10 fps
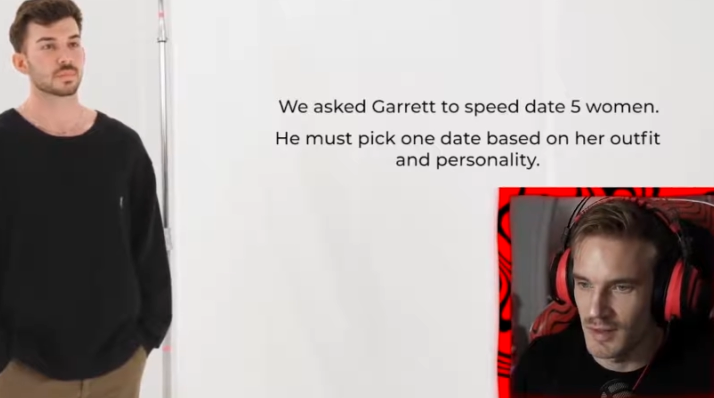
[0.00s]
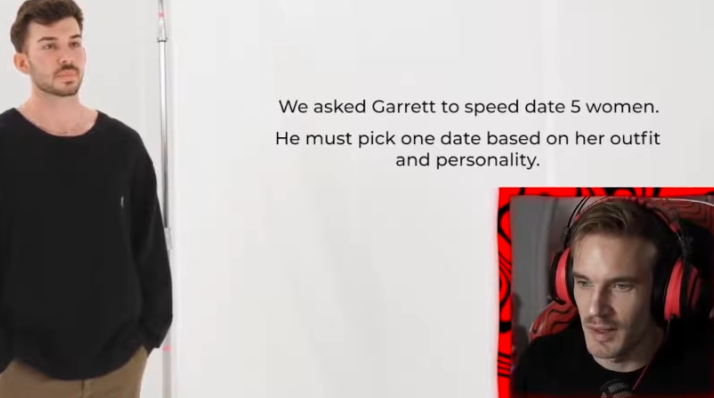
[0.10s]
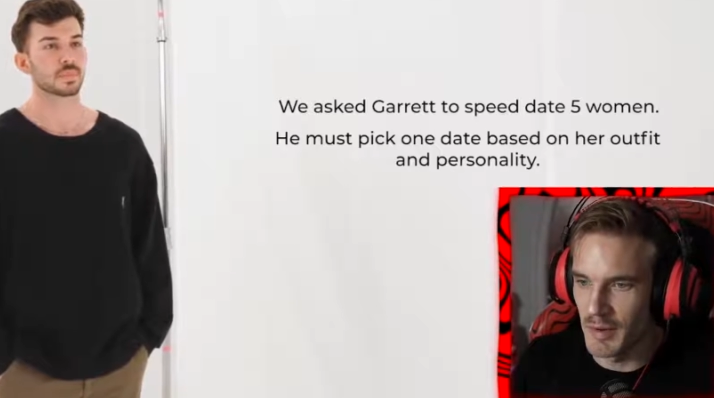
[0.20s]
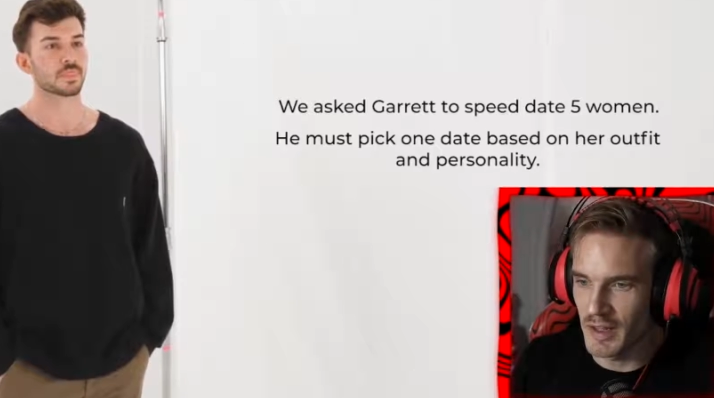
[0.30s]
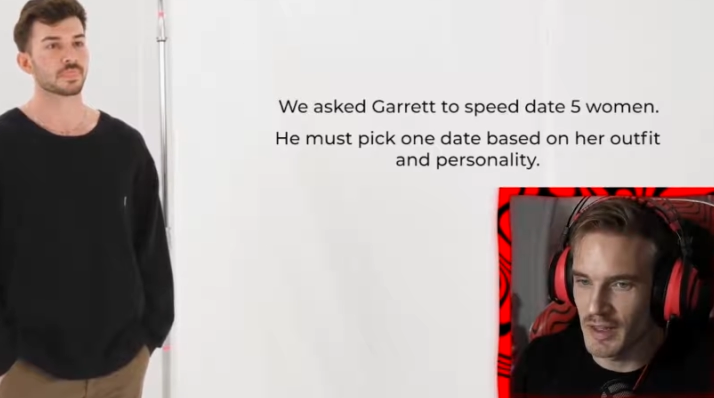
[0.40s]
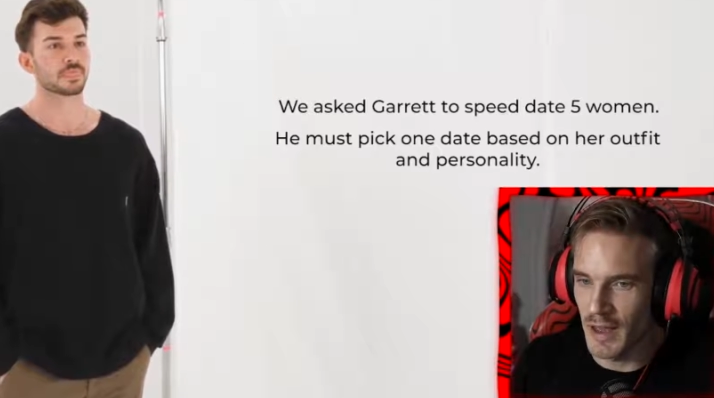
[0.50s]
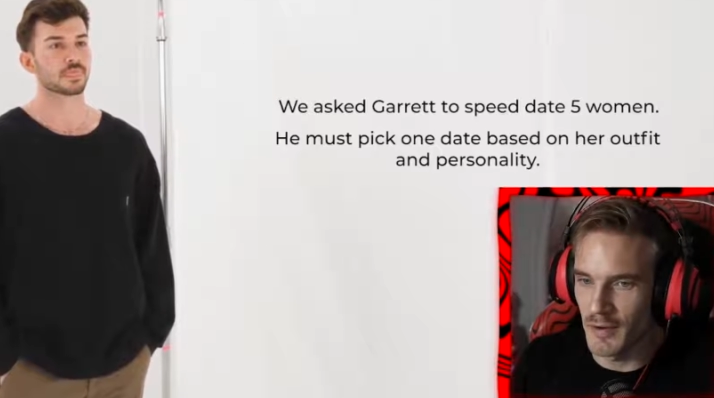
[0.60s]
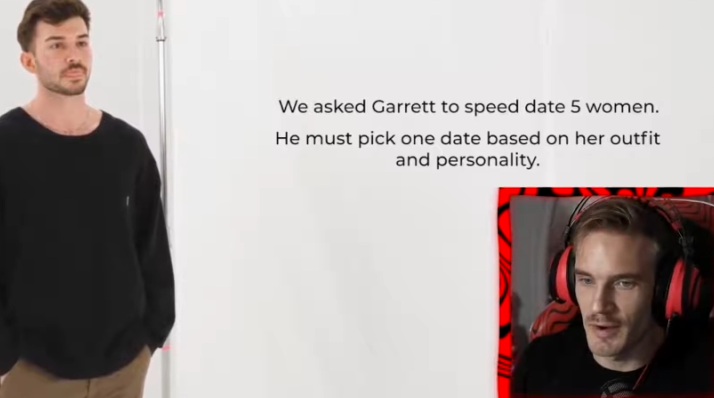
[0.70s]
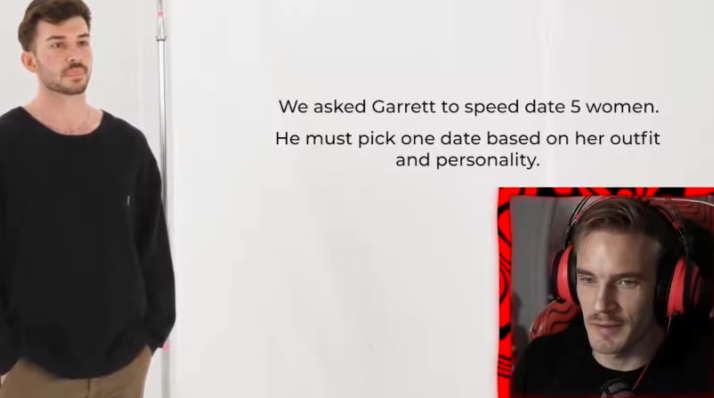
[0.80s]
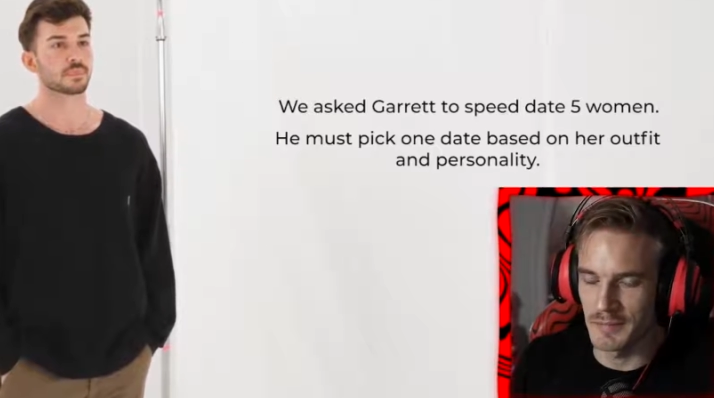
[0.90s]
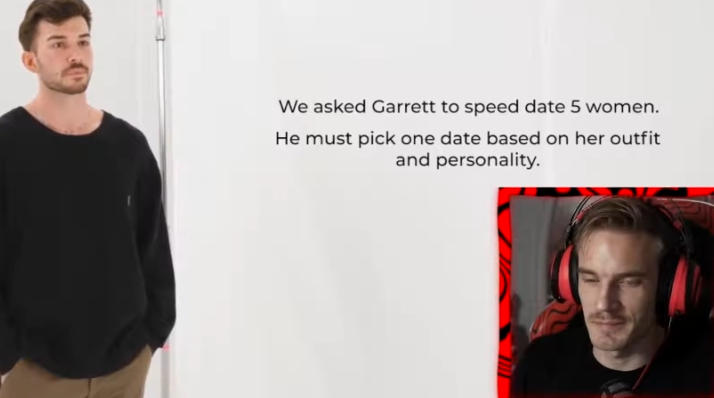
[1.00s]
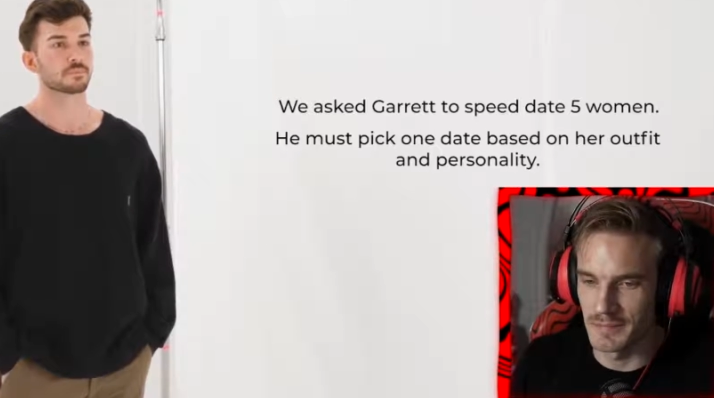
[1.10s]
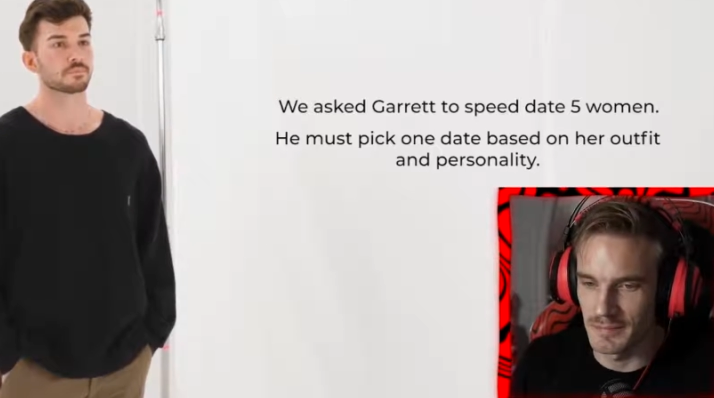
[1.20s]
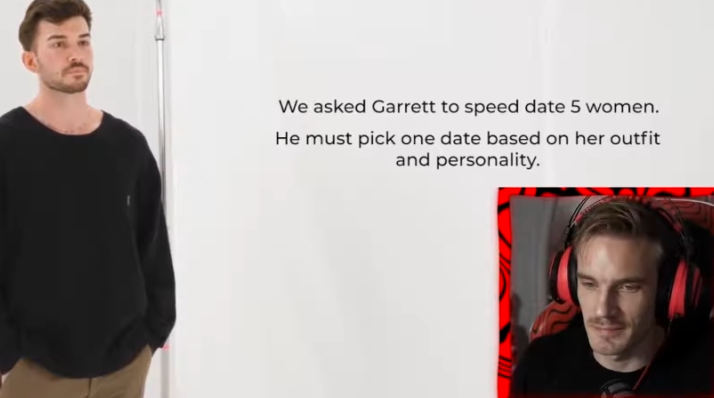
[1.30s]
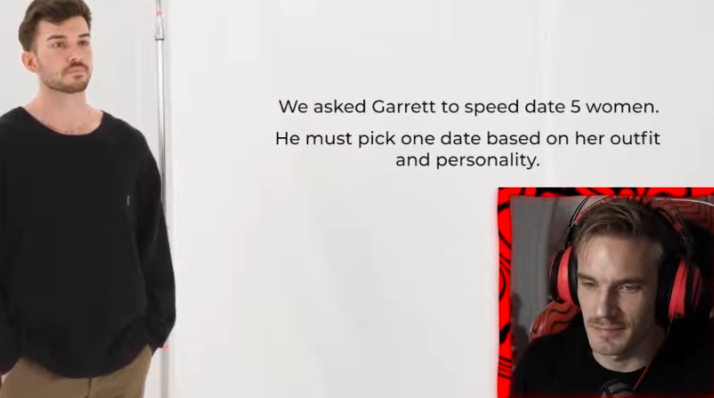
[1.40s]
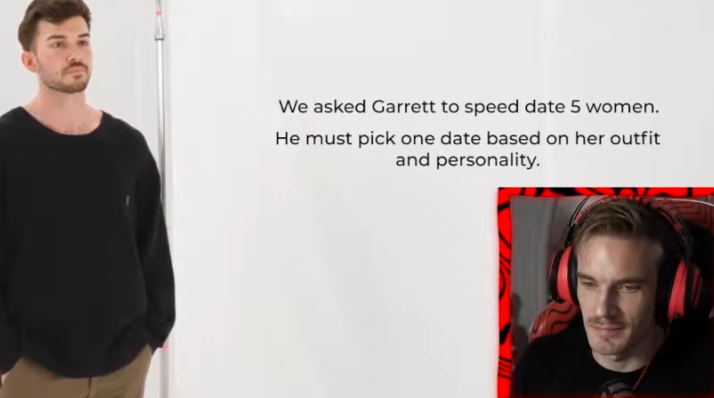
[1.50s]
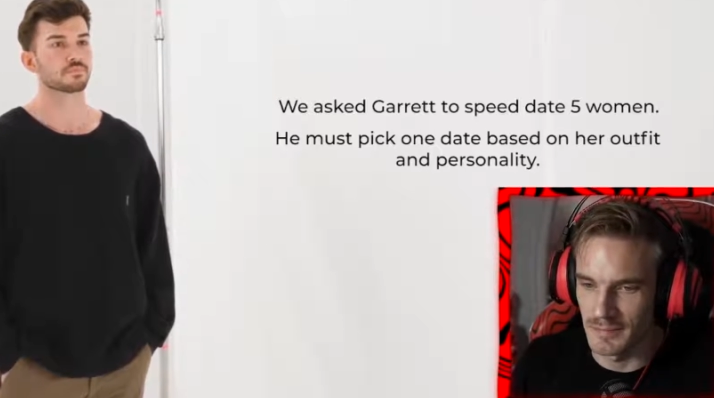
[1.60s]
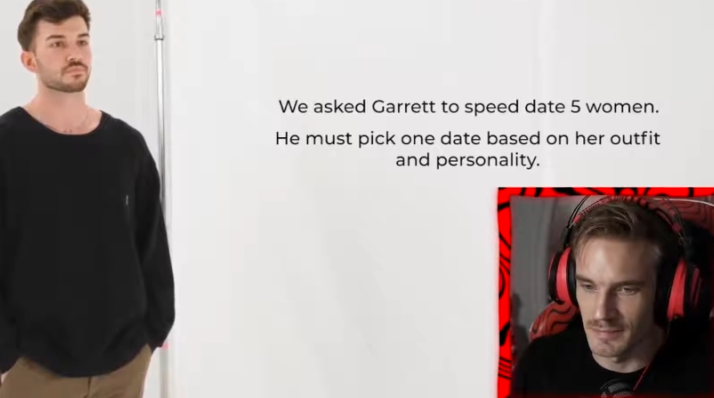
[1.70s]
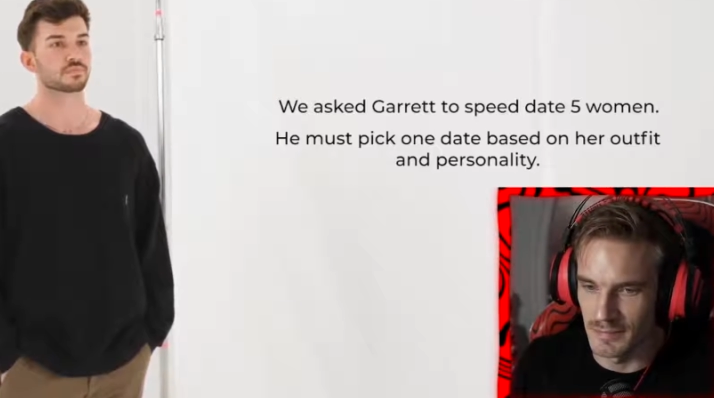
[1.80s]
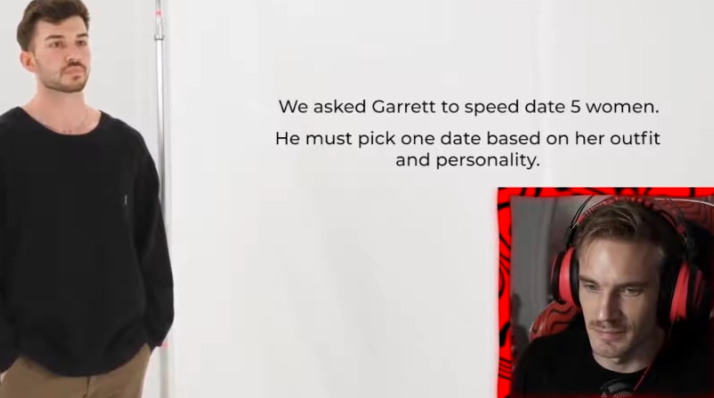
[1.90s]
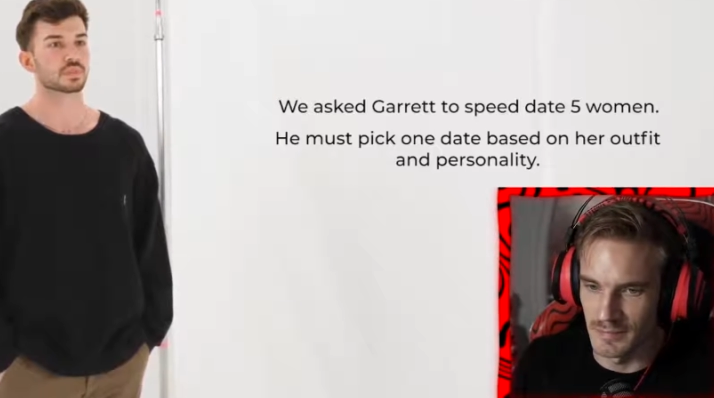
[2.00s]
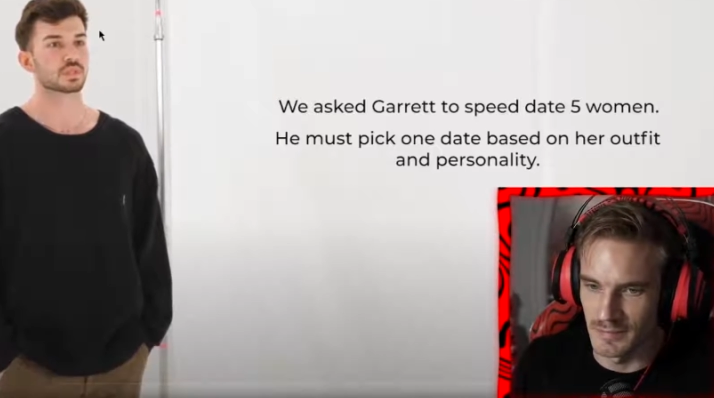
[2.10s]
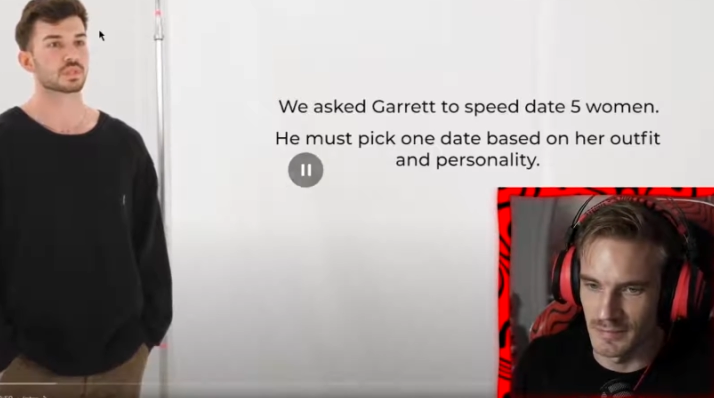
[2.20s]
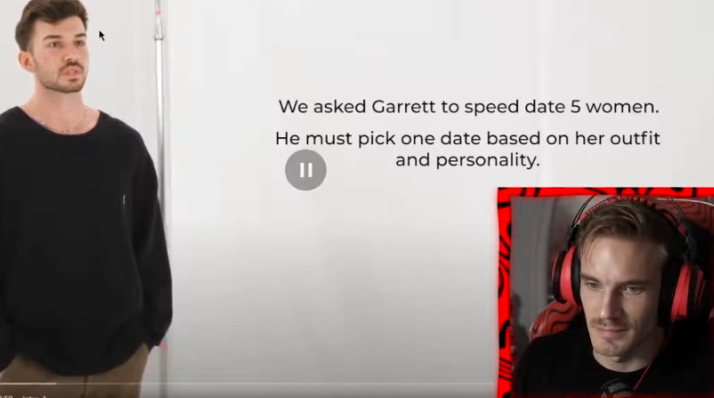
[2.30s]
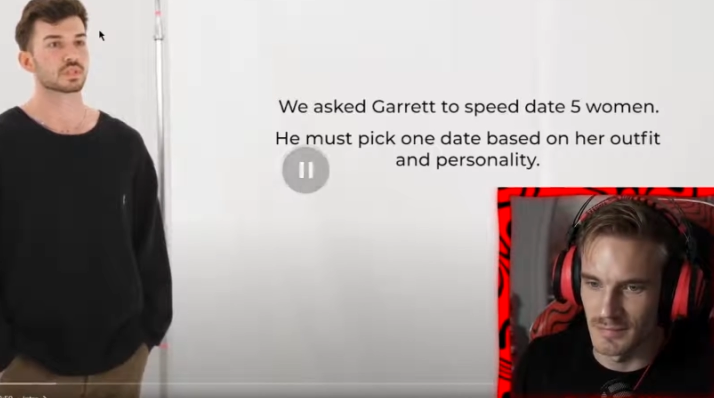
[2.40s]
Speaker 1: Come on, Garrett. So my name